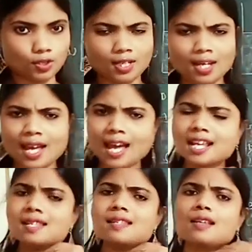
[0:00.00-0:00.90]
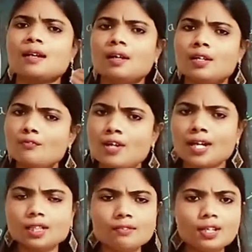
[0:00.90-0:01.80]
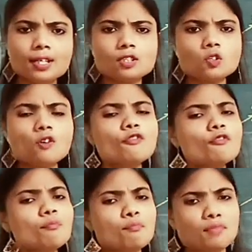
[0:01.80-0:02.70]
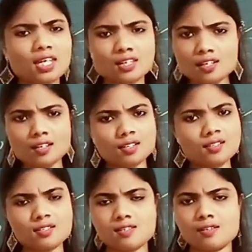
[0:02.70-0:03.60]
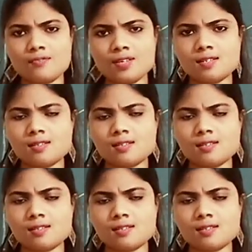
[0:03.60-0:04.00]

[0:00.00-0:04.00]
As refractive index of many other surfaces,